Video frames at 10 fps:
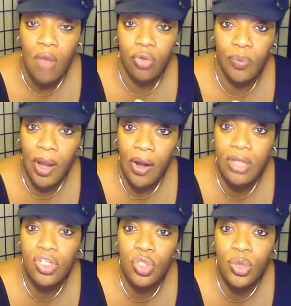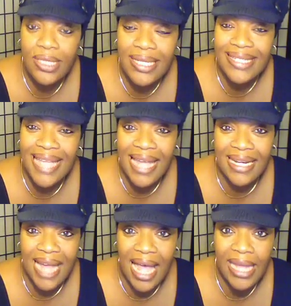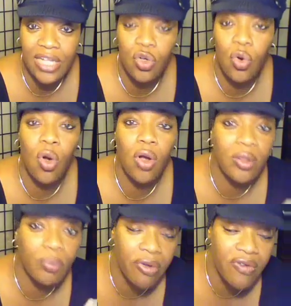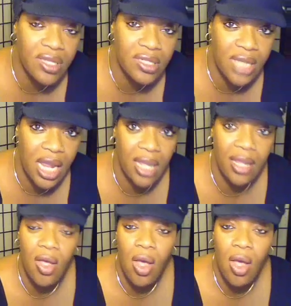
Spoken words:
prepare your juices at night or the previous day.